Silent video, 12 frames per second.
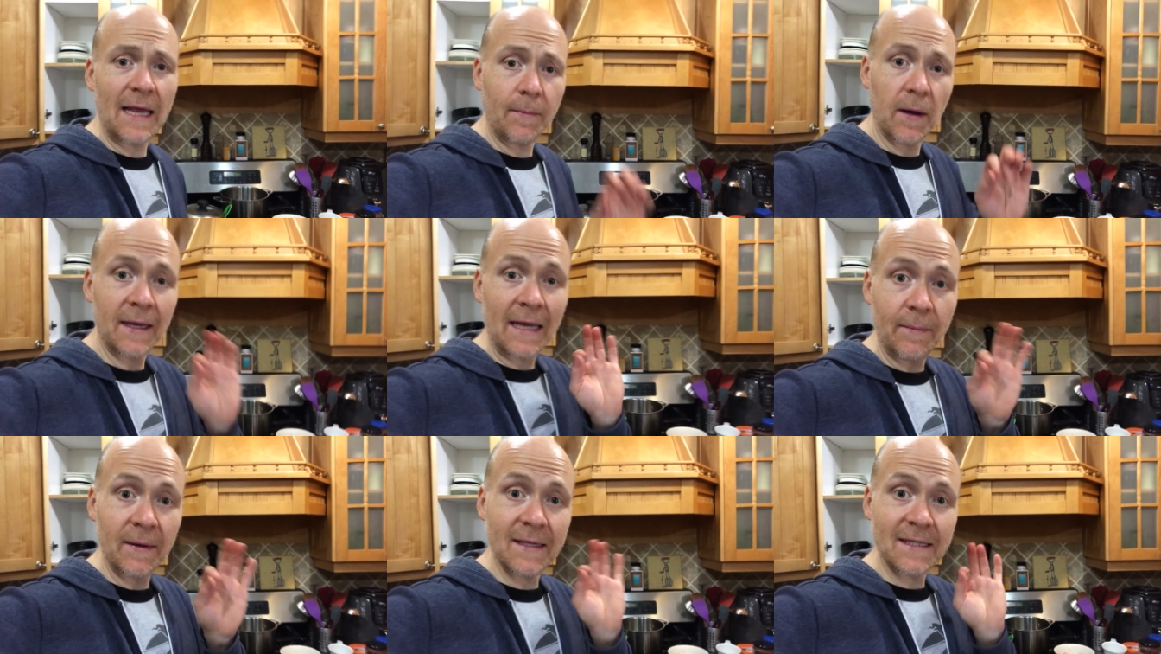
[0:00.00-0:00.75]
keep on
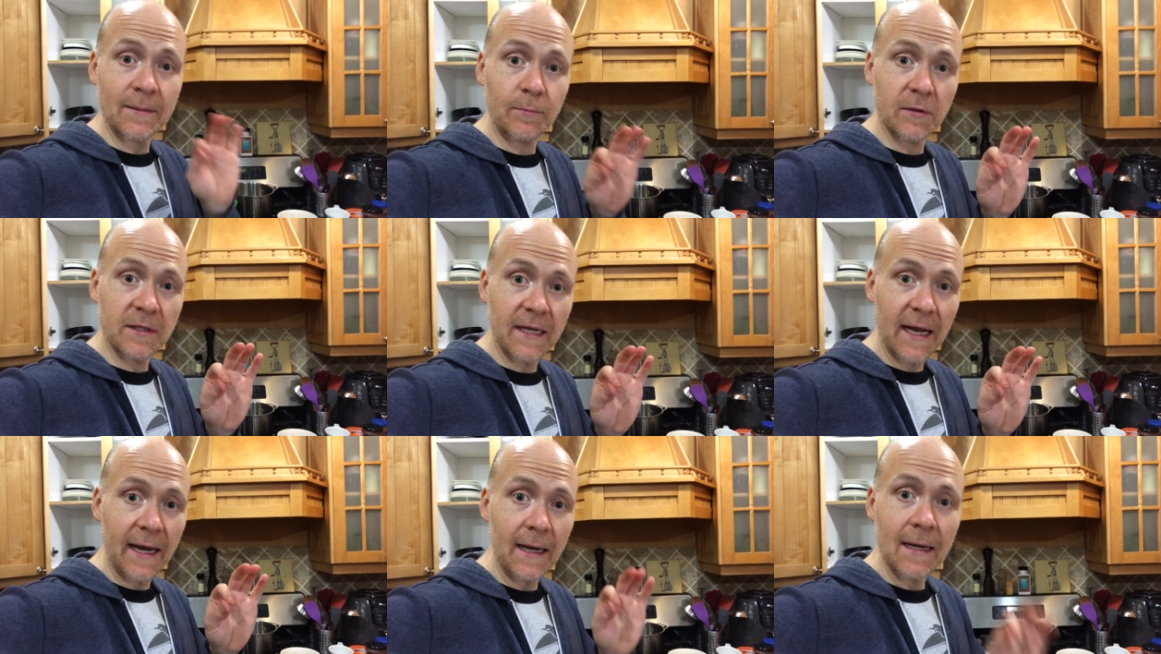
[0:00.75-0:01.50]
keeping it simple
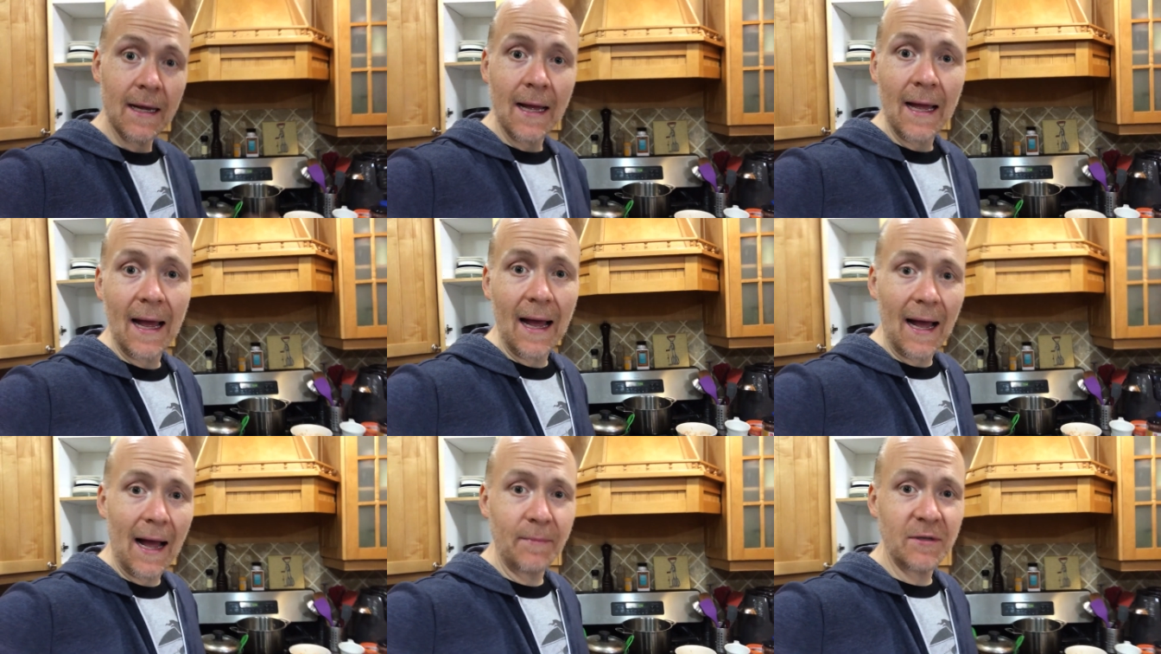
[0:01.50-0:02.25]
today.
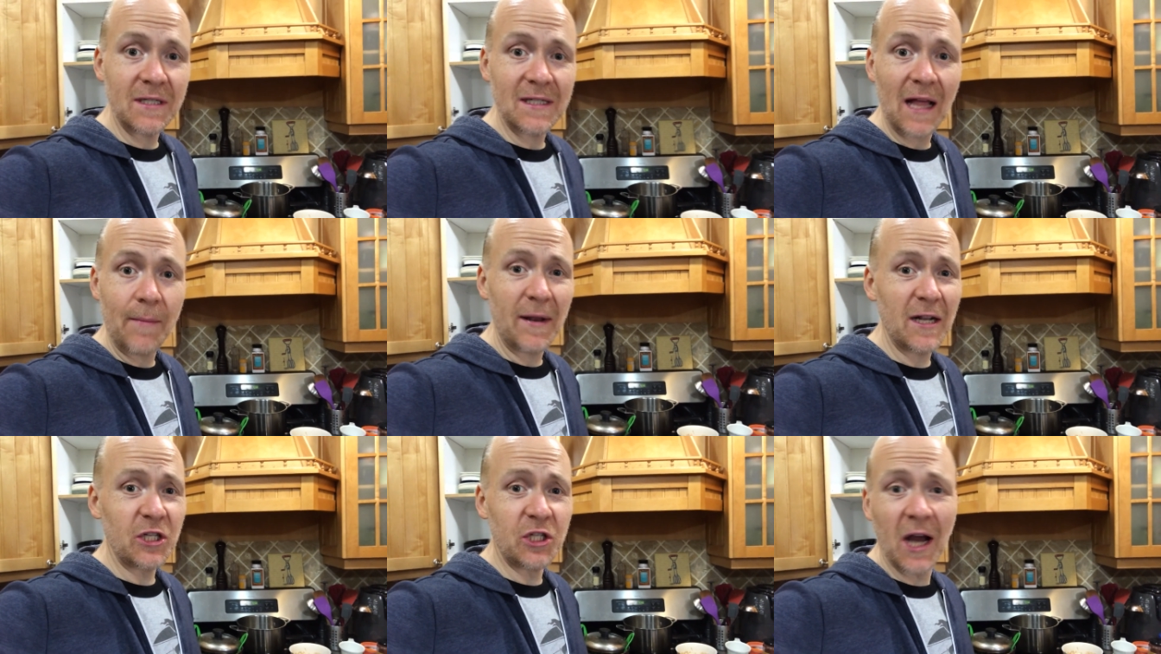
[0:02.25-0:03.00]
I
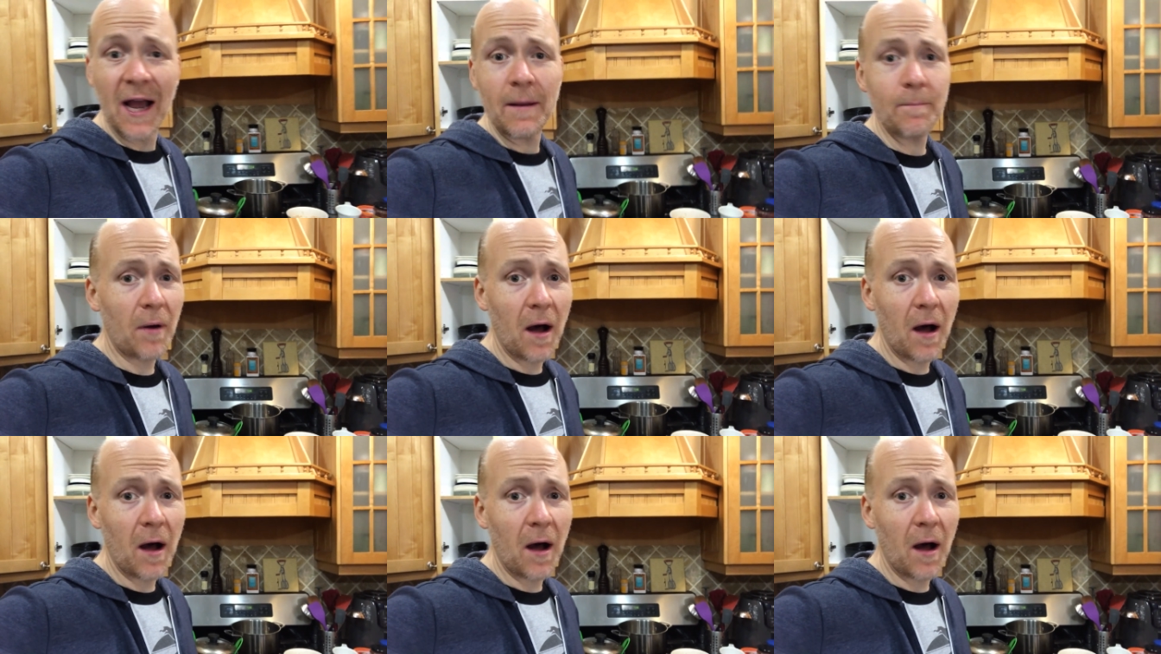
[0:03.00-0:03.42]
made a giant